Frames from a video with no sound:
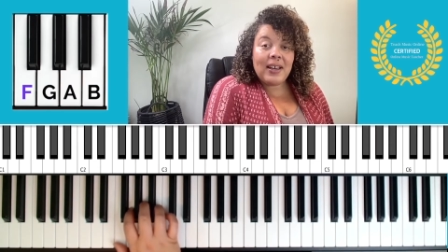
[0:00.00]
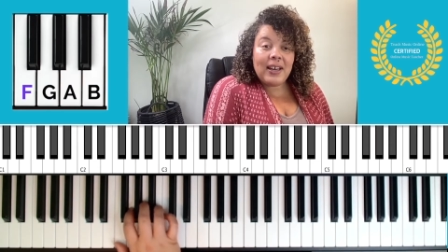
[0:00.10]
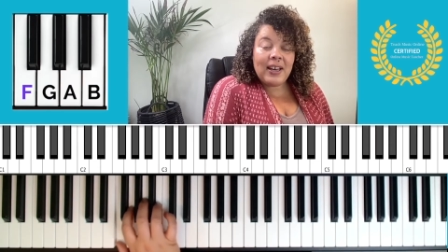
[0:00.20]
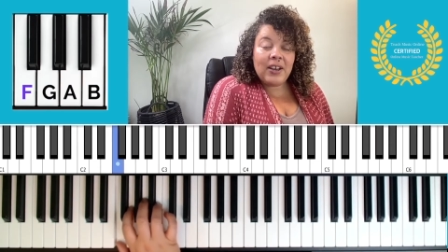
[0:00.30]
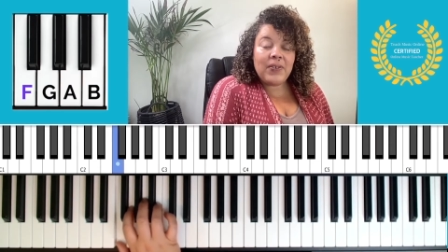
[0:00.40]

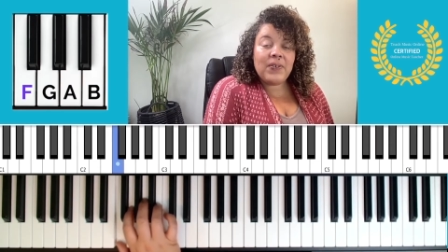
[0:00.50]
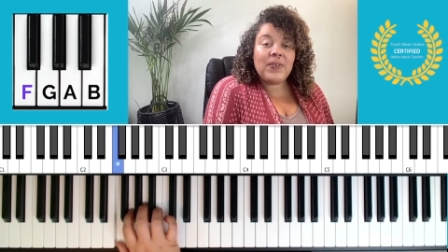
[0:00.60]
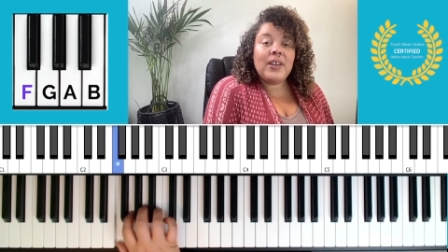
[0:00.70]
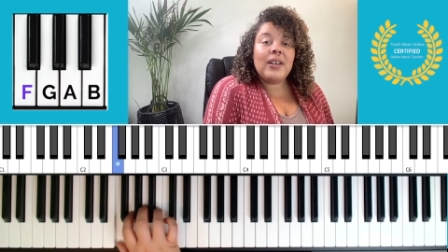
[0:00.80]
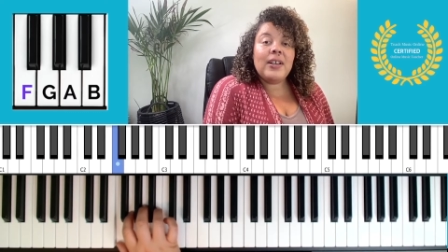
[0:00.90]
F,
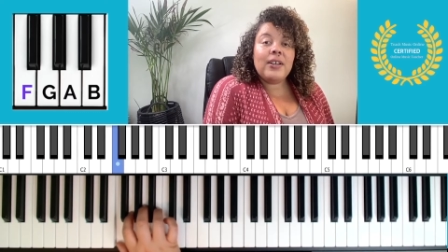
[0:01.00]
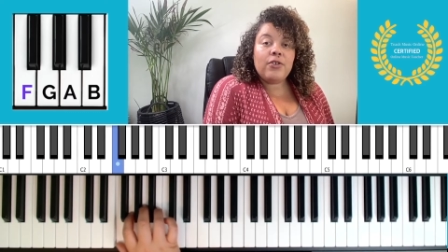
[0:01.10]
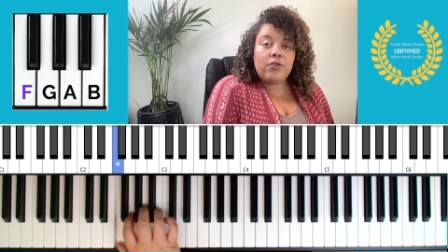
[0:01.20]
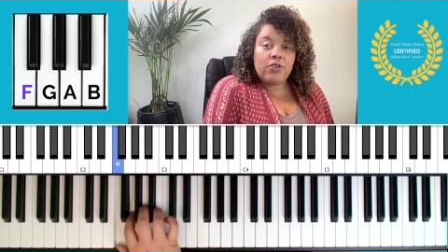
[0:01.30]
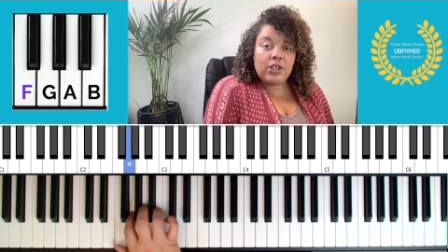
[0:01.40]

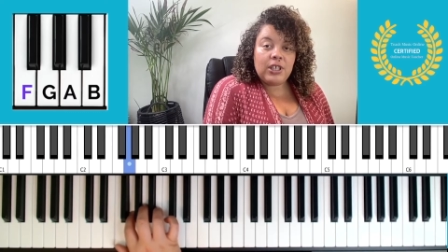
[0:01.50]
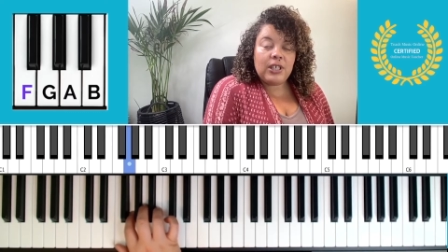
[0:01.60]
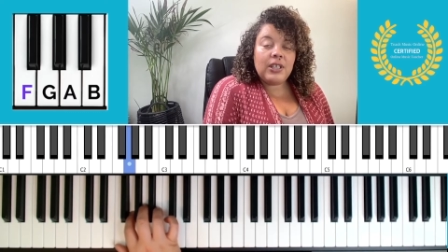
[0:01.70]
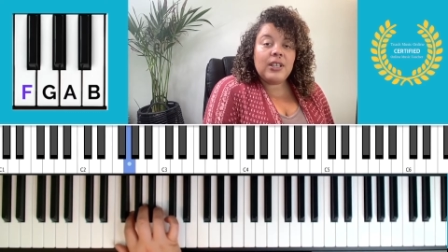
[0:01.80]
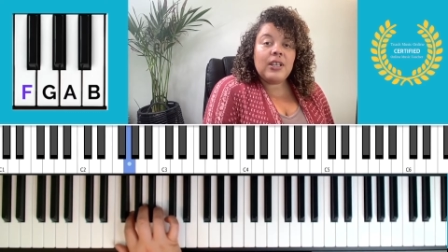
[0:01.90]

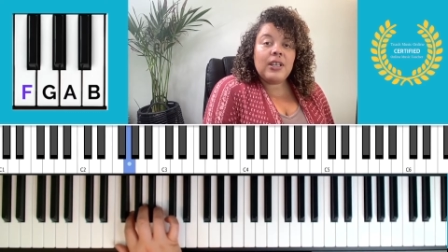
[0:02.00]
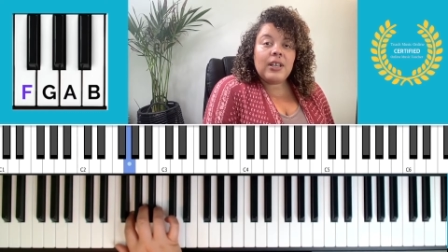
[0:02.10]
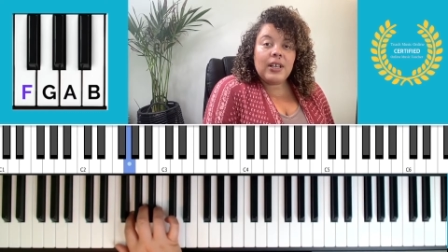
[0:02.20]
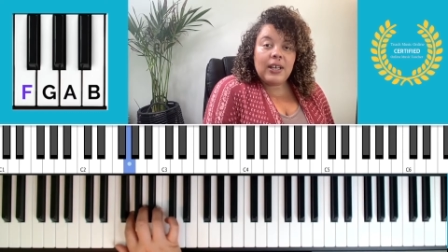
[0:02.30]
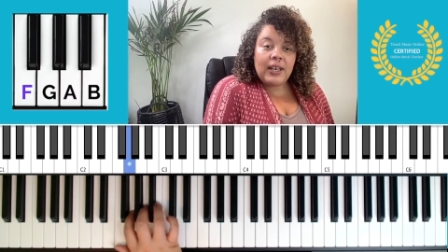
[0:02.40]
G,
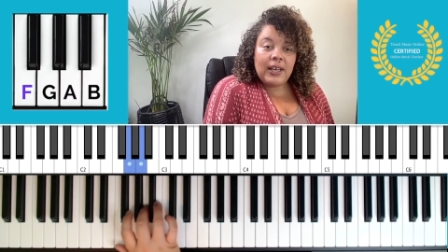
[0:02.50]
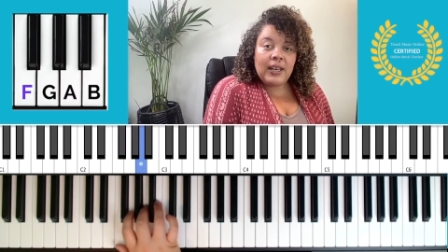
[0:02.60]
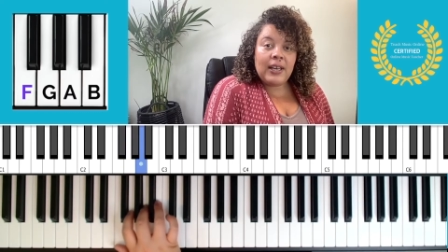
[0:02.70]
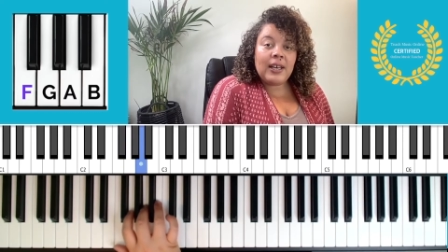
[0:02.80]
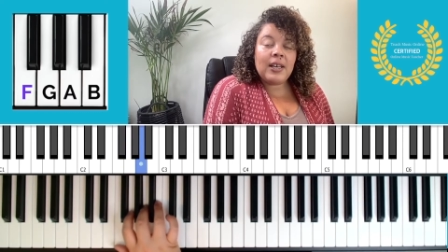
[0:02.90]

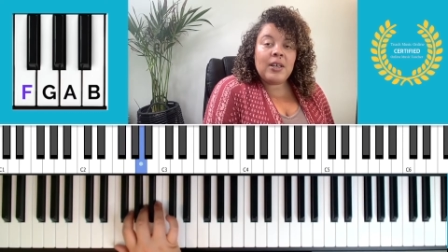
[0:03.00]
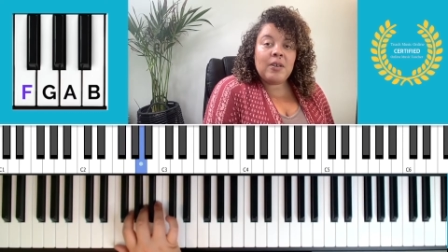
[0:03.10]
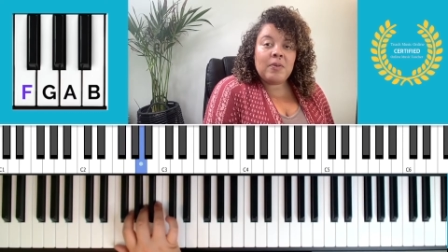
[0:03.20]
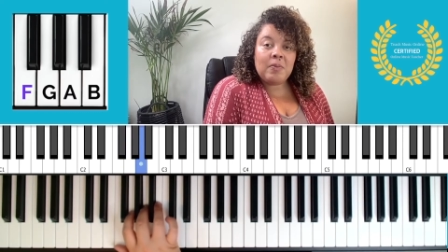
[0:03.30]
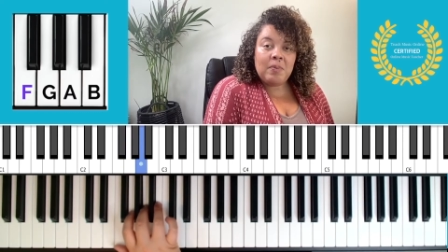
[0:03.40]
A,
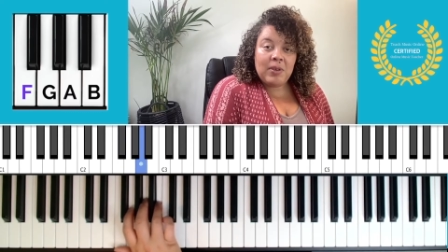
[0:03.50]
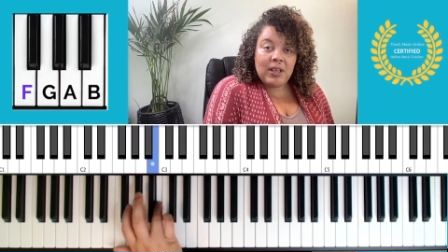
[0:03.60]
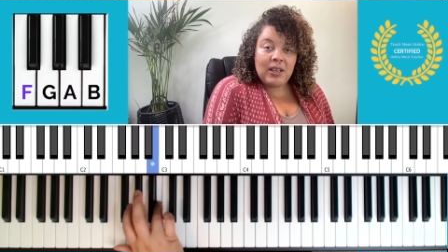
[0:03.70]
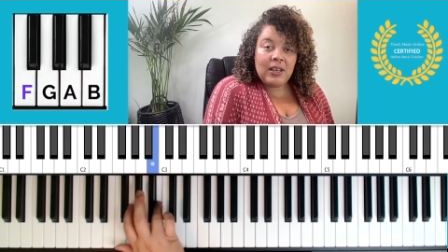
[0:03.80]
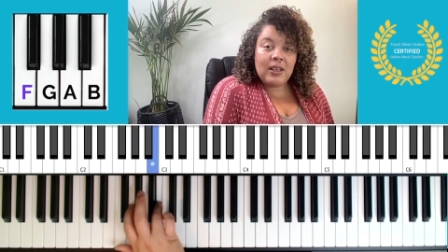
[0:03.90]

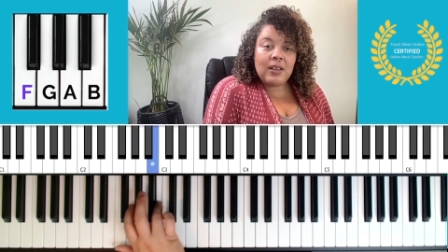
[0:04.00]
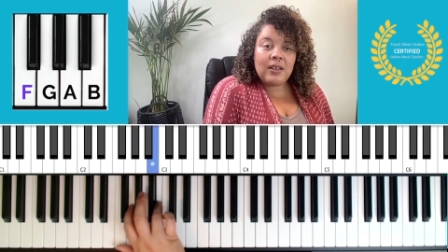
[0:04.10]
B.